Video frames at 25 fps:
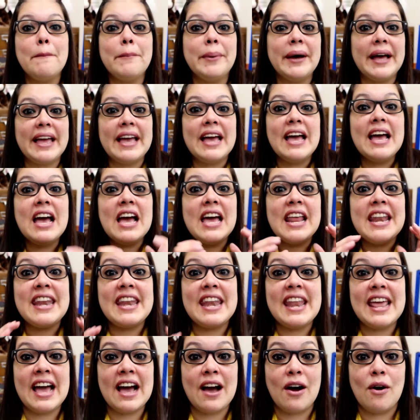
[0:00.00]
But
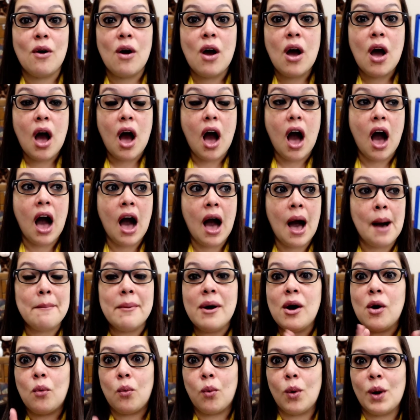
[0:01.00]
now,
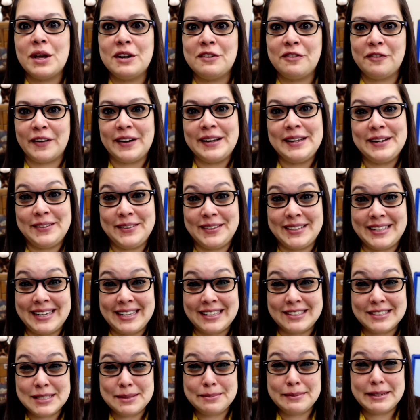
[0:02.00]
um, one final
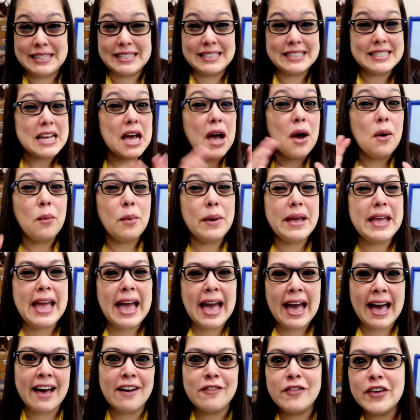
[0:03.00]
announcement we
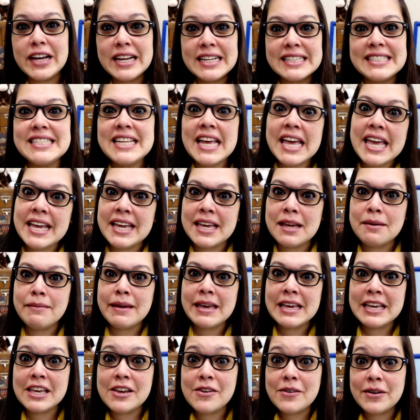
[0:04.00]
have a take and
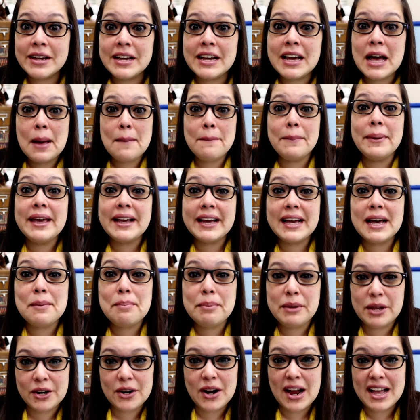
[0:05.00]
make you can come pick
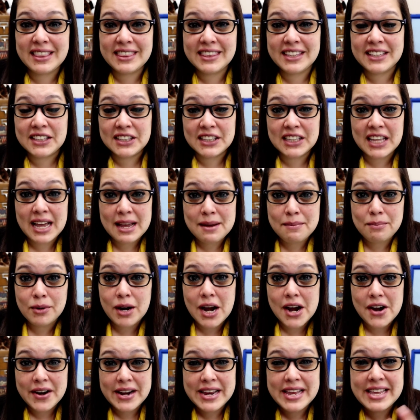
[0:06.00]
up here at the
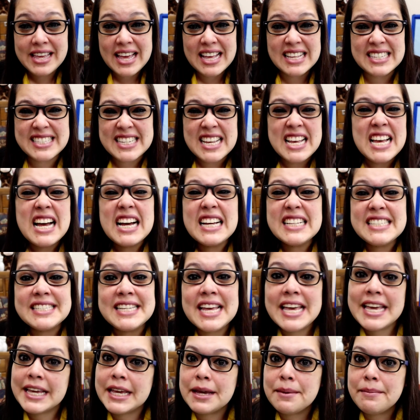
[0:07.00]
library. Yes, a
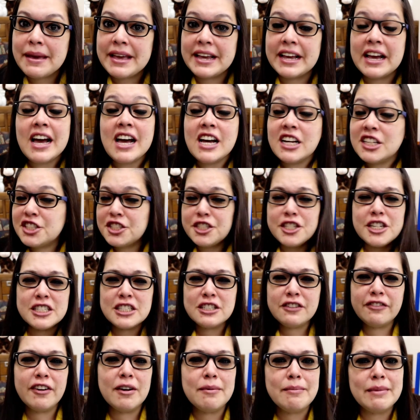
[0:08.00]
take and make
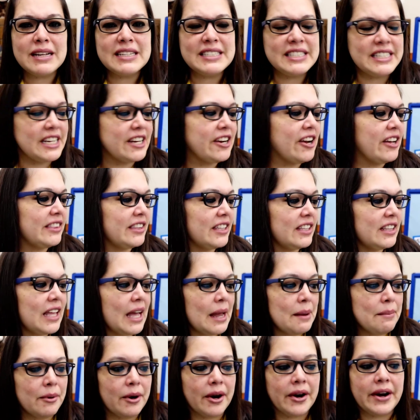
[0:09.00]
just from us here at the
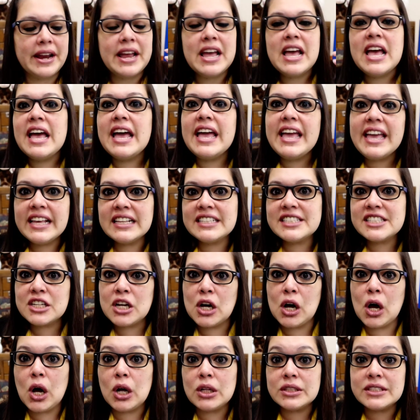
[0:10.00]
library. It's
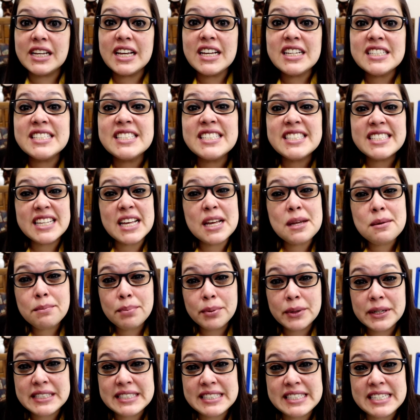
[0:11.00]
called a sun
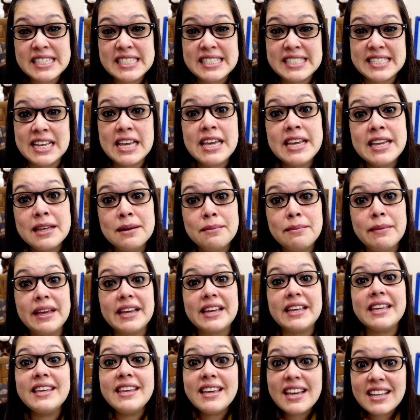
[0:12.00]
printing take and
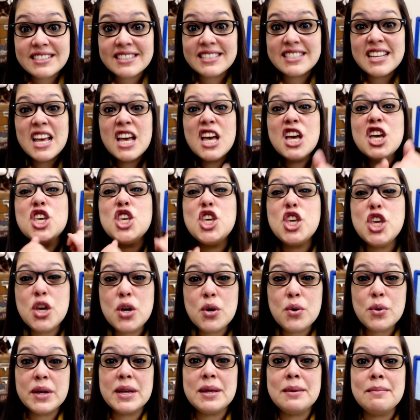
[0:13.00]
make. Yes,
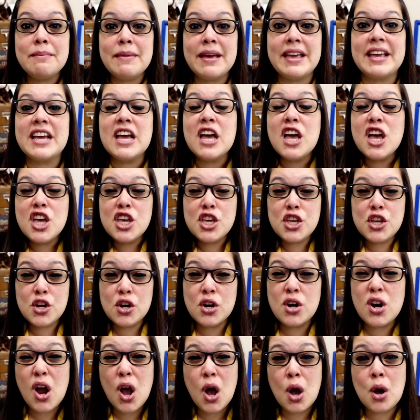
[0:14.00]
you can make
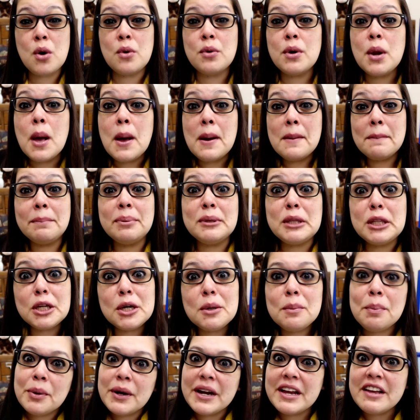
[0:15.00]
your own
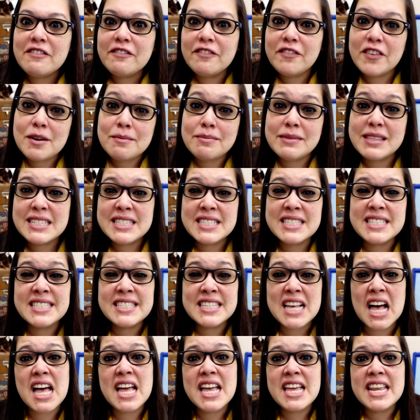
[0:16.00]
blueprint from the
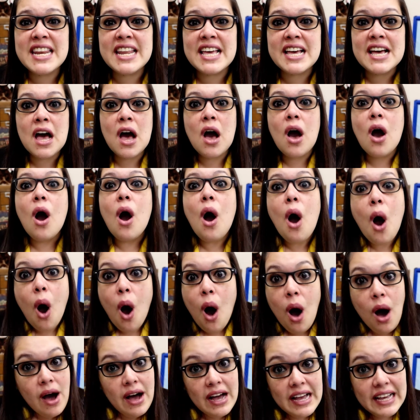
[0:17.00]
sun.
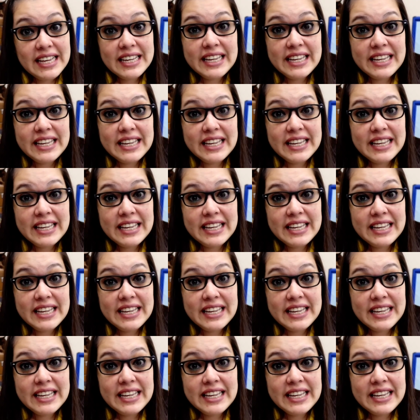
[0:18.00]
Oh,